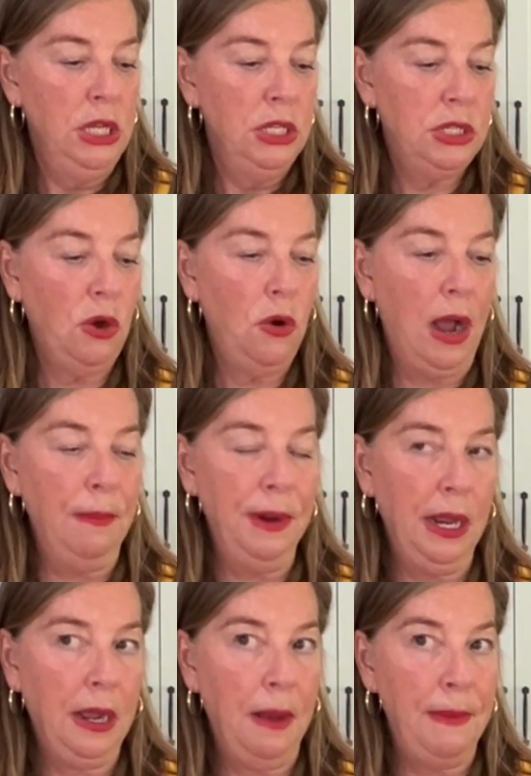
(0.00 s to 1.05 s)
So I'm
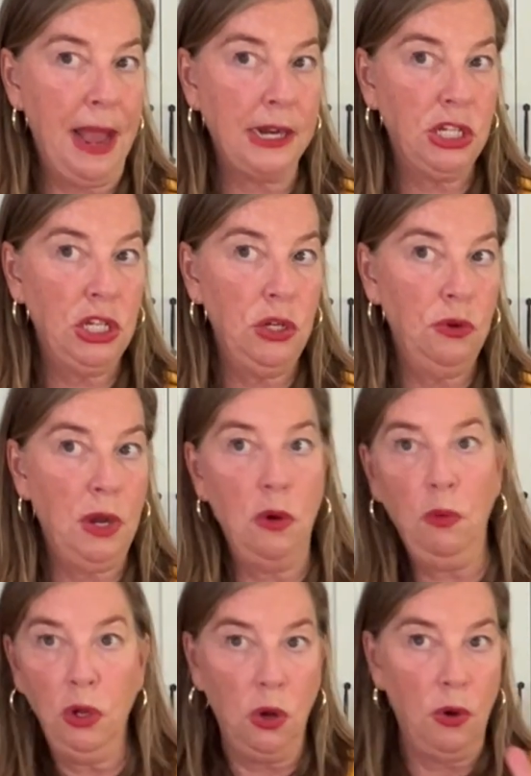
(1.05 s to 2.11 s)
going to come back to you and
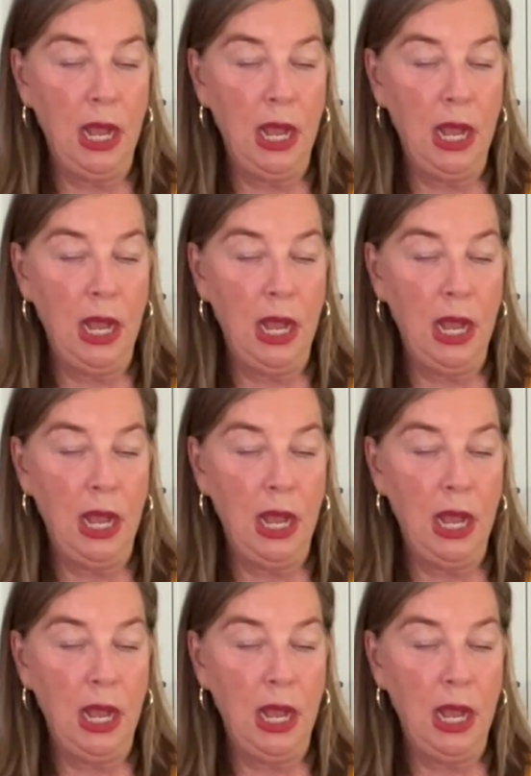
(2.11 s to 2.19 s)
we'll go